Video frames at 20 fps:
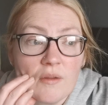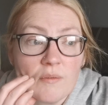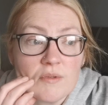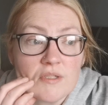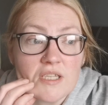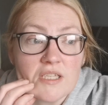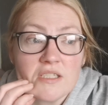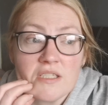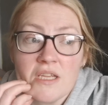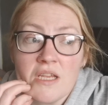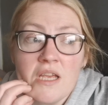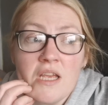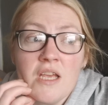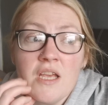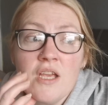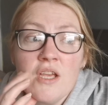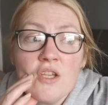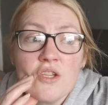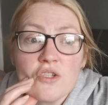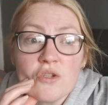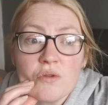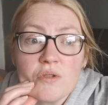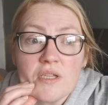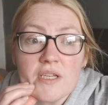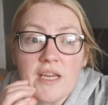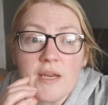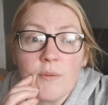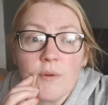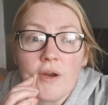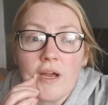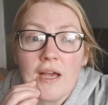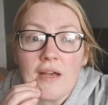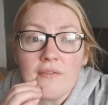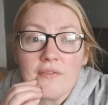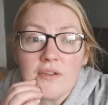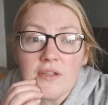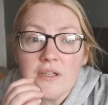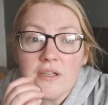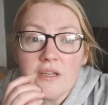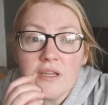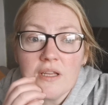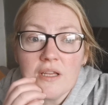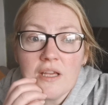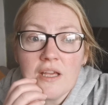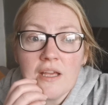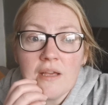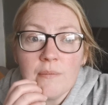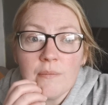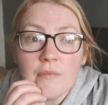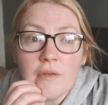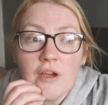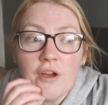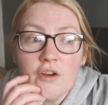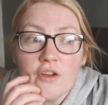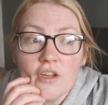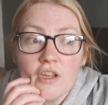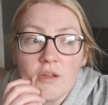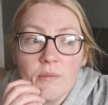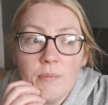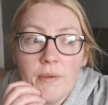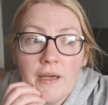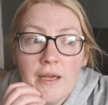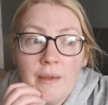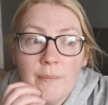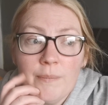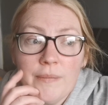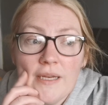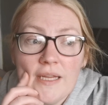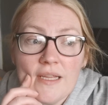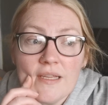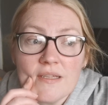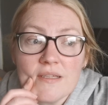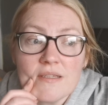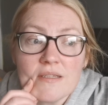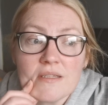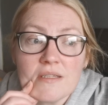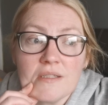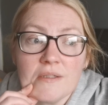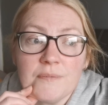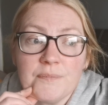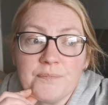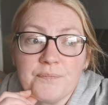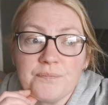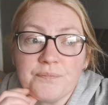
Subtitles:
and that was it. So tonight we're having out of the kebab place